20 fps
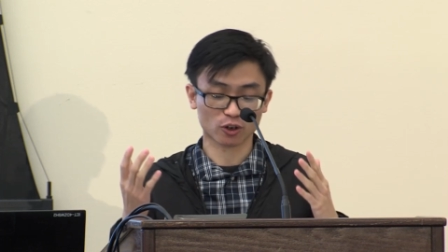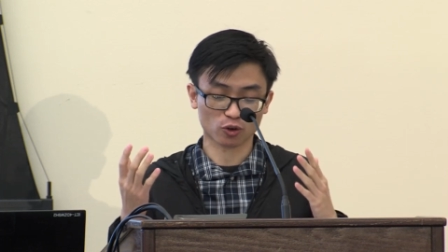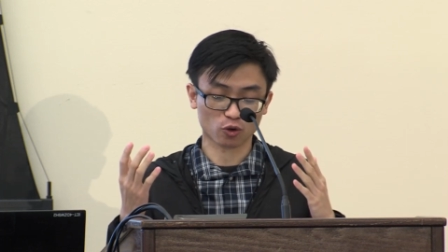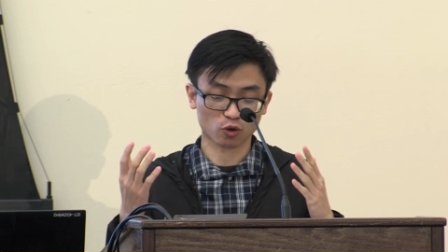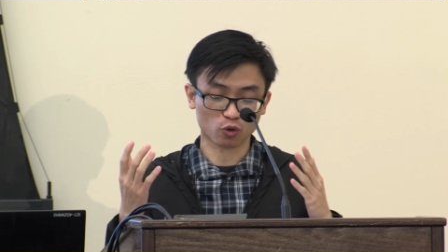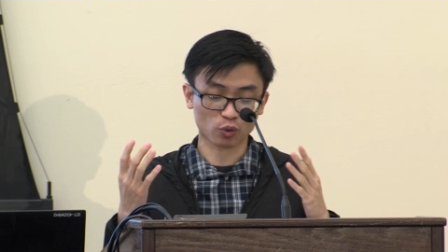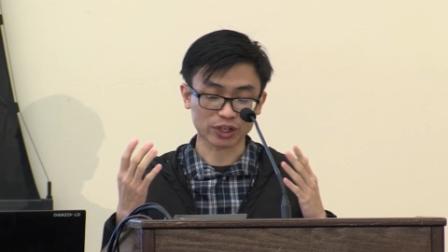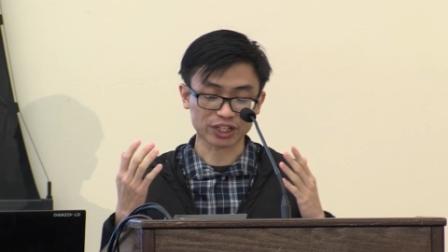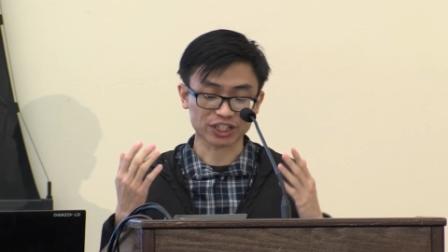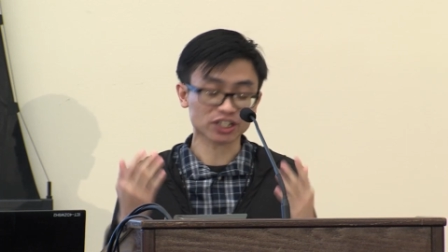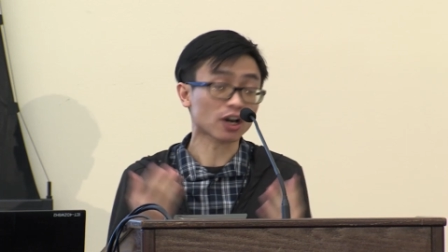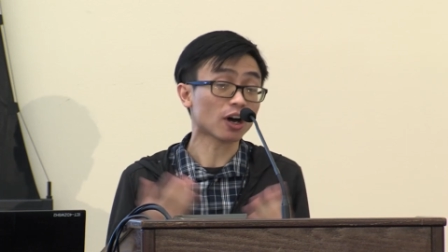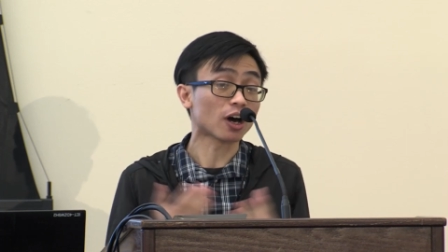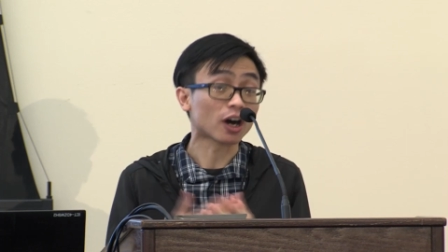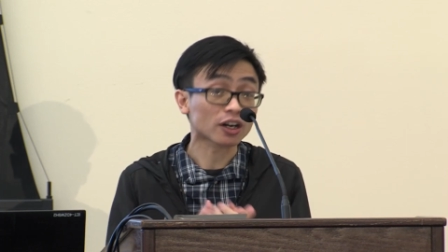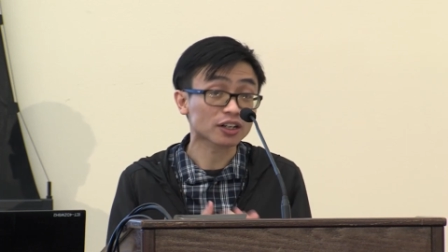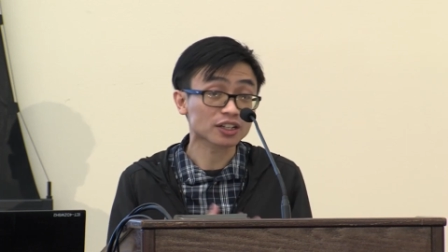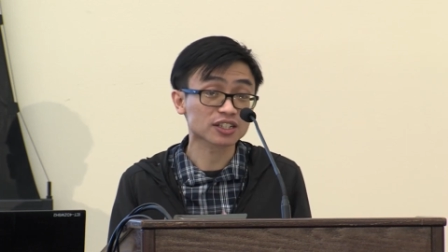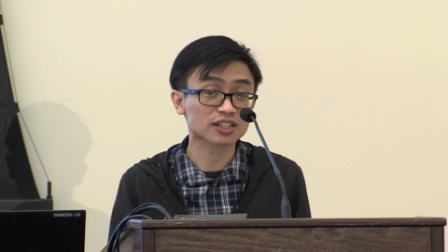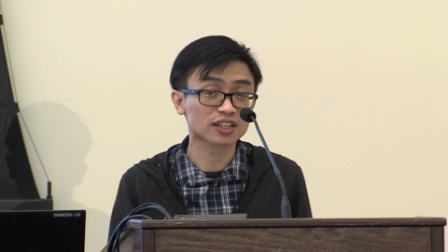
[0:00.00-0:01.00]
we
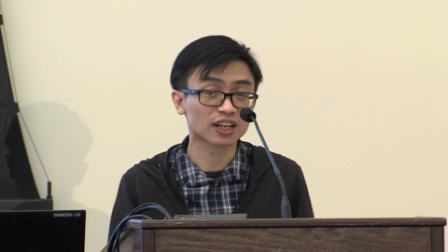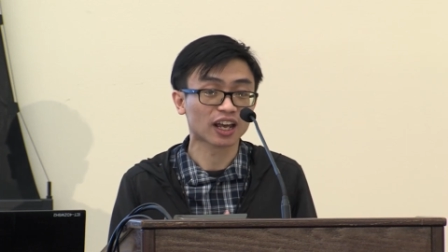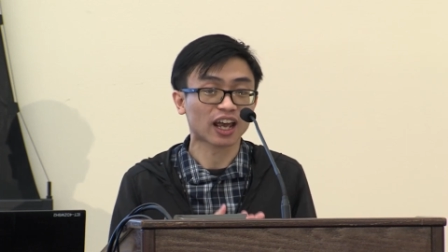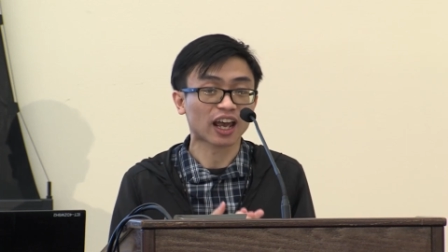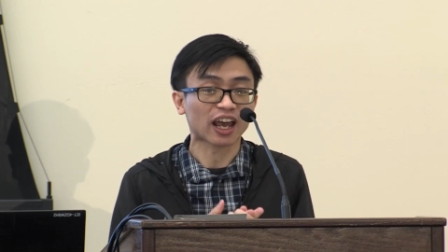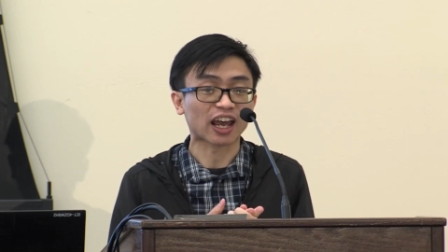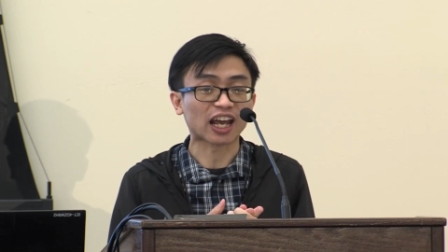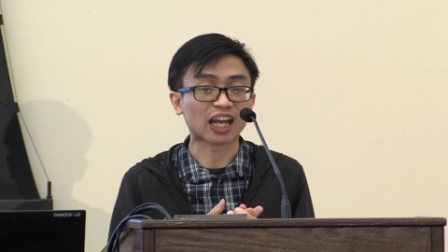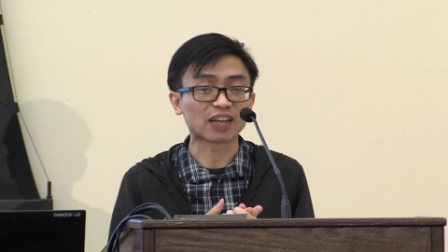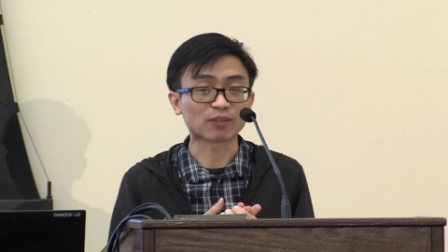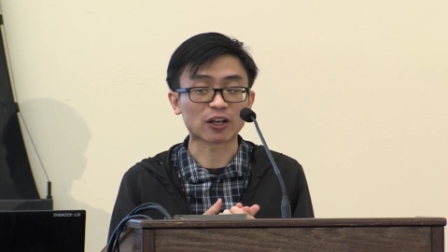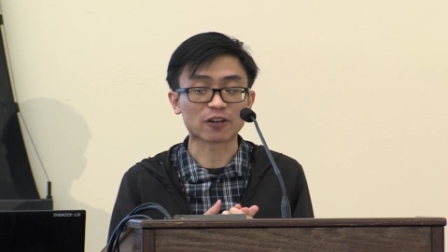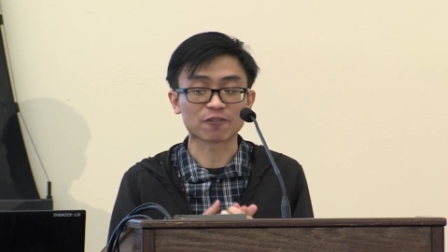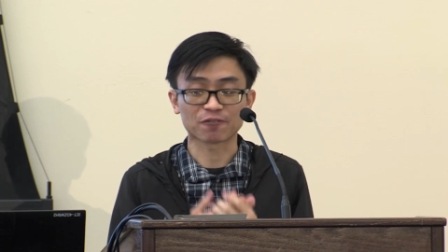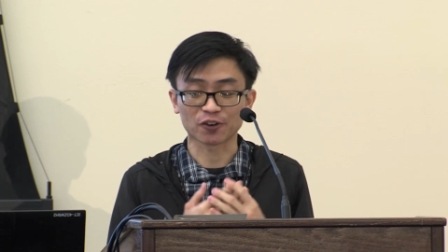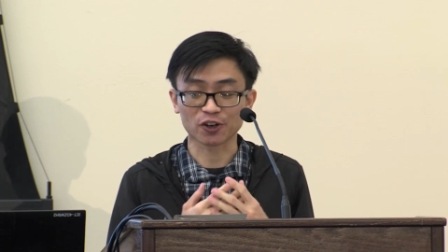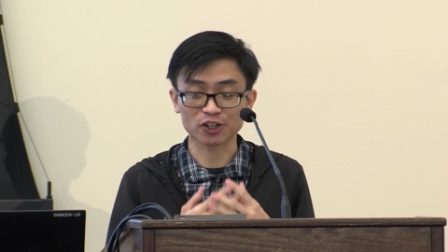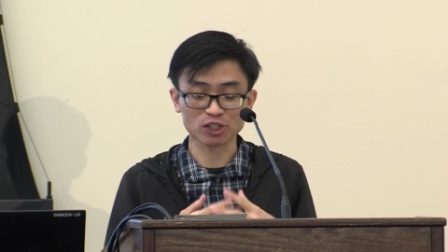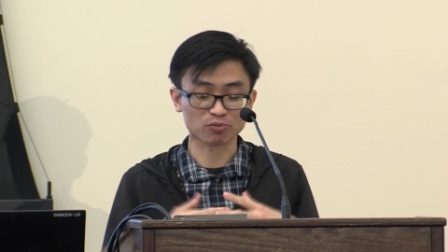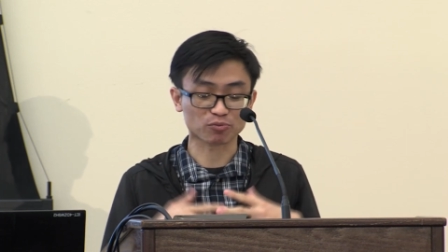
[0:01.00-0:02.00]
talked, and my
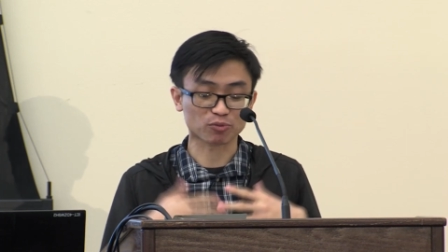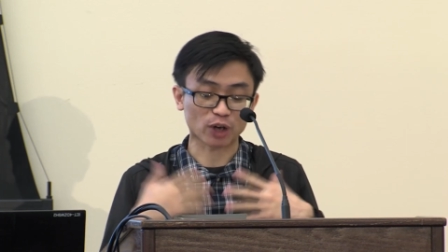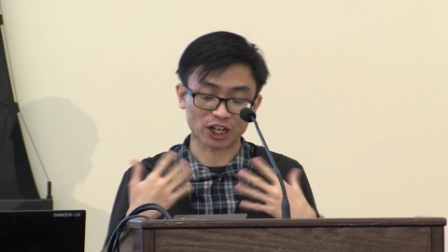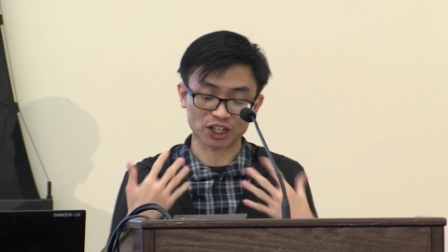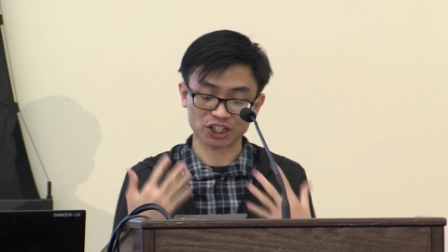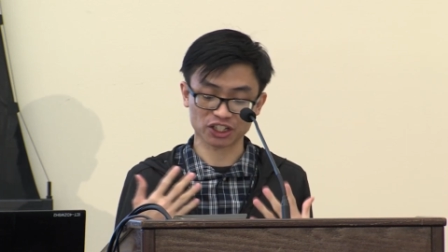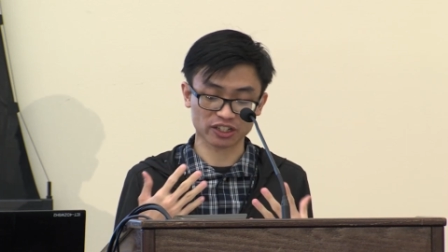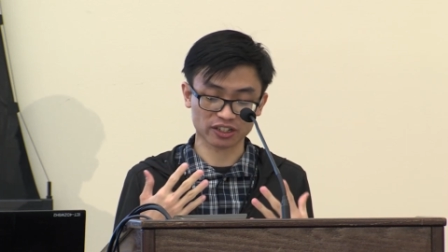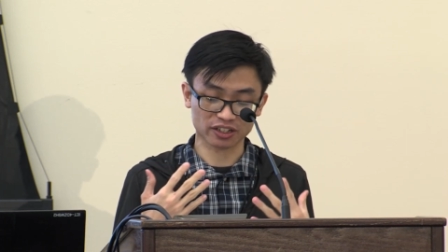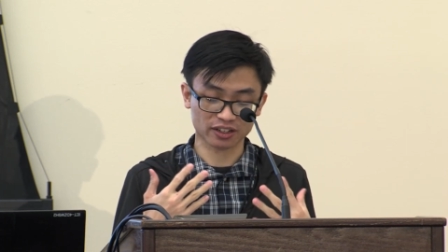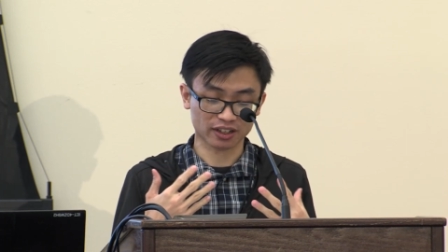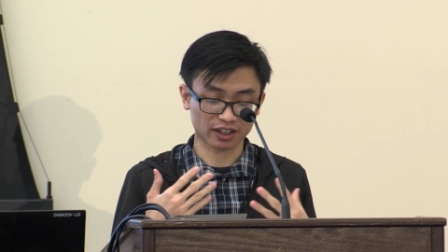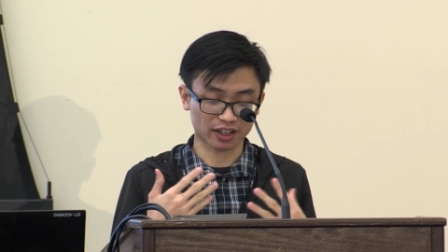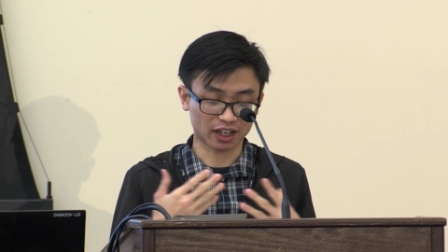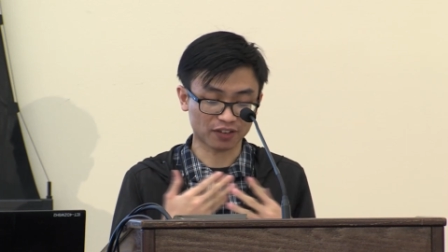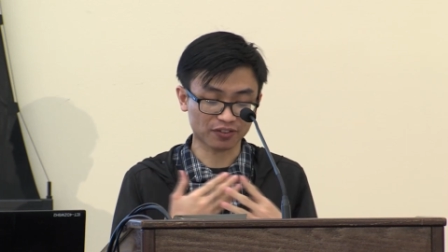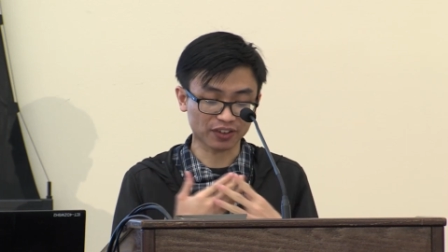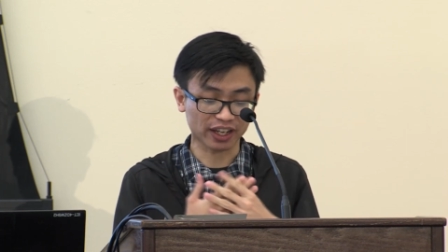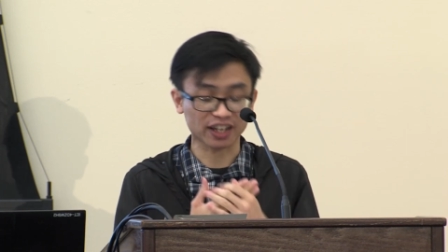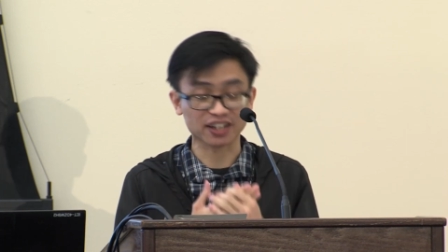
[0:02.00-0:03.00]
first impression
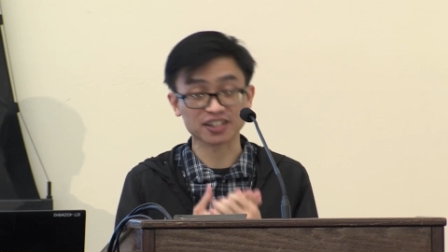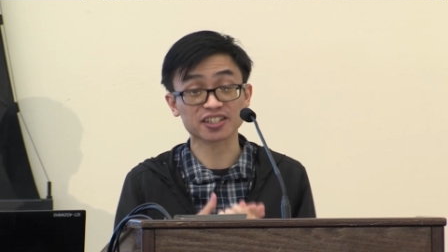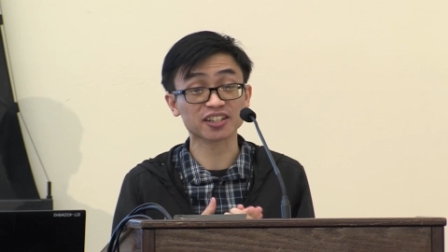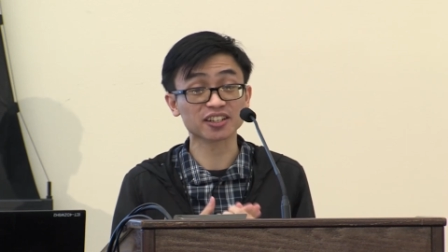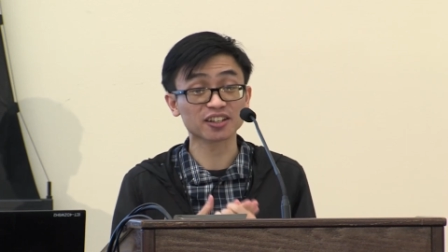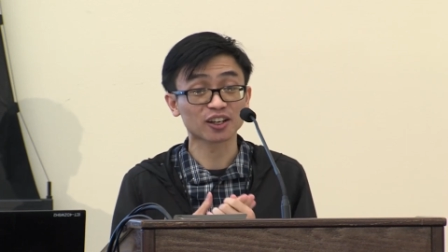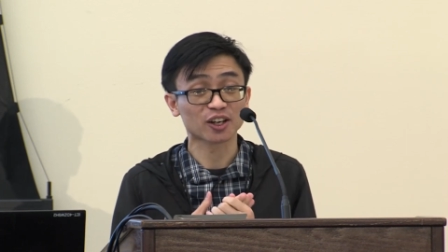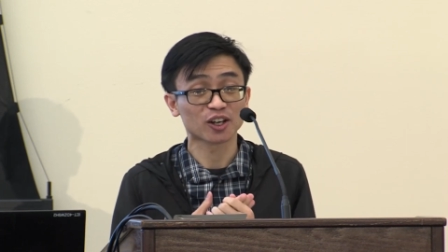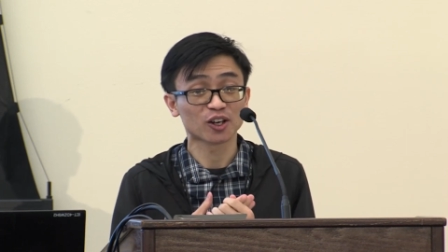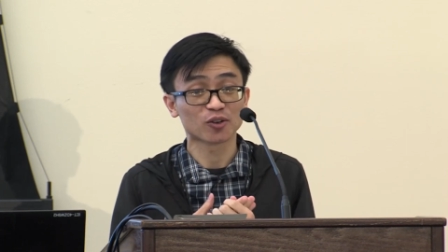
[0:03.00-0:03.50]
of Andy